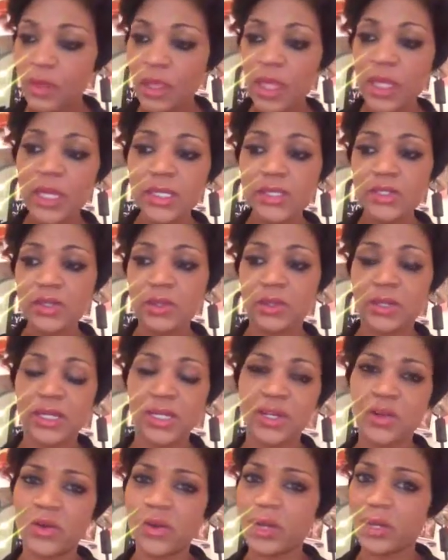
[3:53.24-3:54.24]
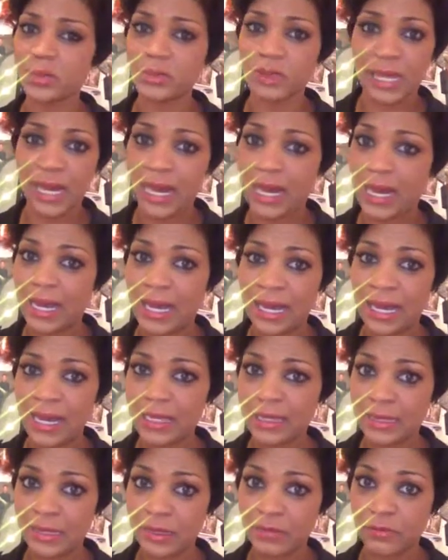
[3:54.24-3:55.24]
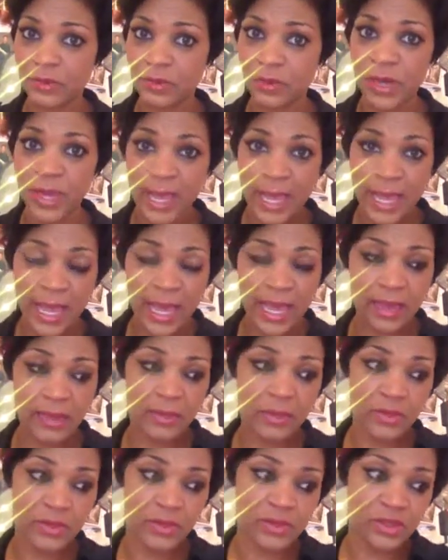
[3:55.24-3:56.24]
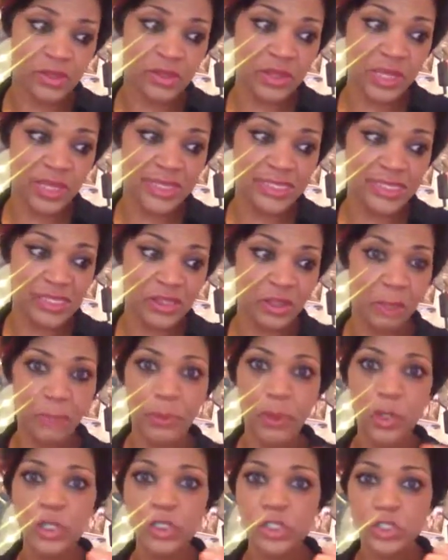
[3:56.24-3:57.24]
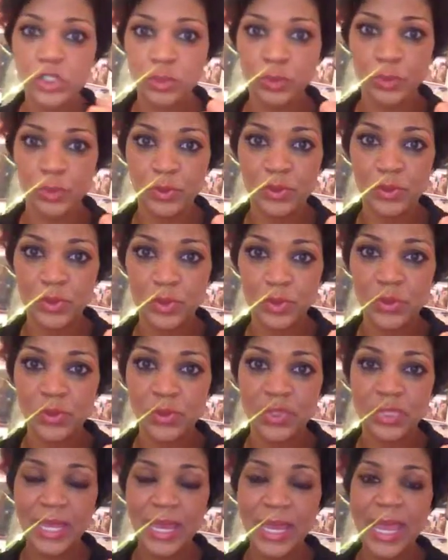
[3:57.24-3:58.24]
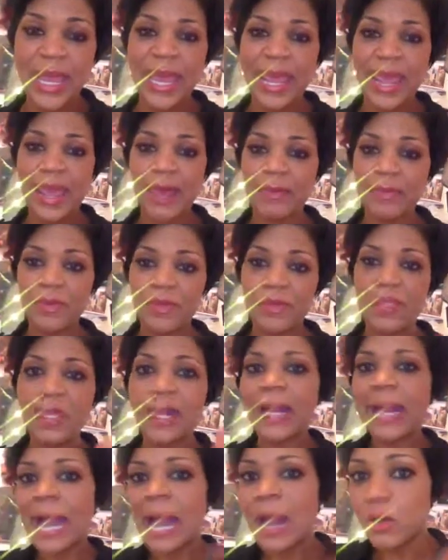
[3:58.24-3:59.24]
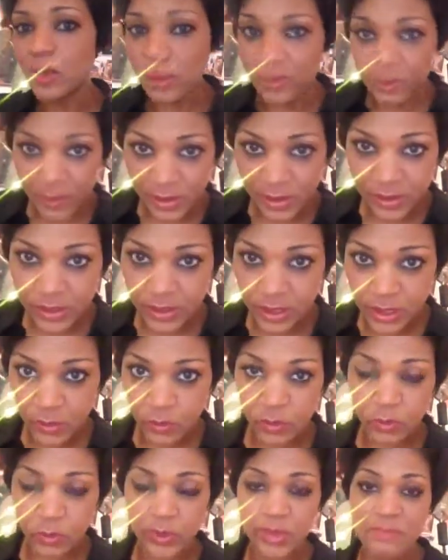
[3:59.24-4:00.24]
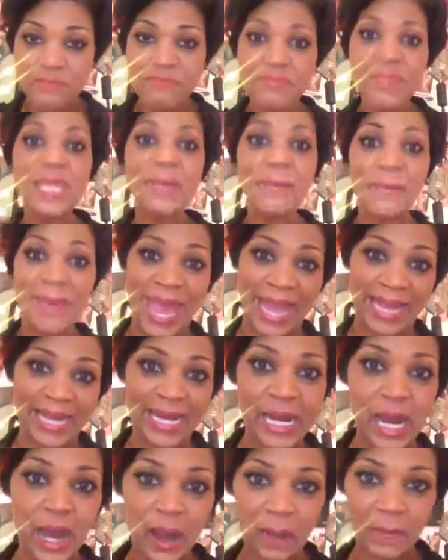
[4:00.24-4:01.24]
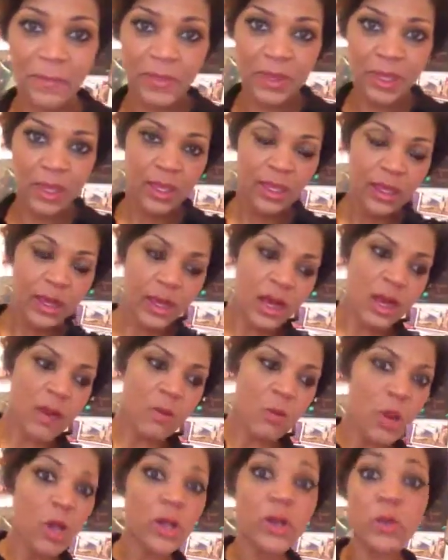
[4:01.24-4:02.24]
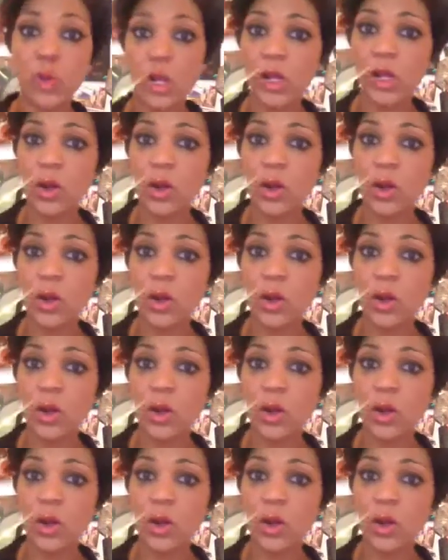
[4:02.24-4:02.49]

And it's on an incredibly high level. And that's the push to produce. And then the accountability when we meet back up. One-on-one